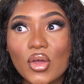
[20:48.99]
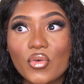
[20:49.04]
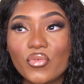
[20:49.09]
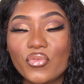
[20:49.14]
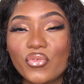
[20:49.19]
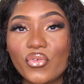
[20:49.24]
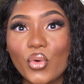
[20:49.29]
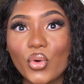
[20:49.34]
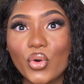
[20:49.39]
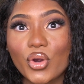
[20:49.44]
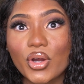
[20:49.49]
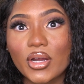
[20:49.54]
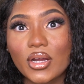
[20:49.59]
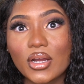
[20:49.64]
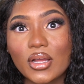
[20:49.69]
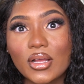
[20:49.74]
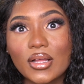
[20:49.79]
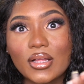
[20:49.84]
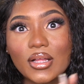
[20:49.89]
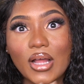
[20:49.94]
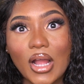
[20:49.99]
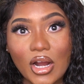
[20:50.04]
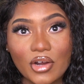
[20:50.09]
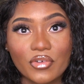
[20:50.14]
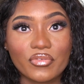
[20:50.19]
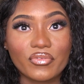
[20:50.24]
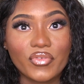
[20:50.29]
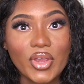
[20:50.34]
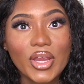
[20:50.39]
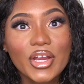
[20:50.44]
for our
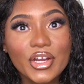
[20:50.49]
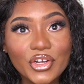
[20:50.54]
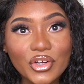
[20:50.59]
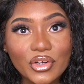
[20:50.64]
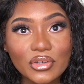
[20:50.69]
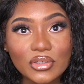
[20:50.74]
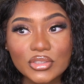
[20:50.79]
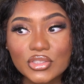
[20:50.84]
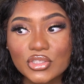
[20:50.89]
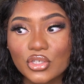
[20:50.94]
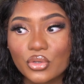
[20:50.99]
fair girls,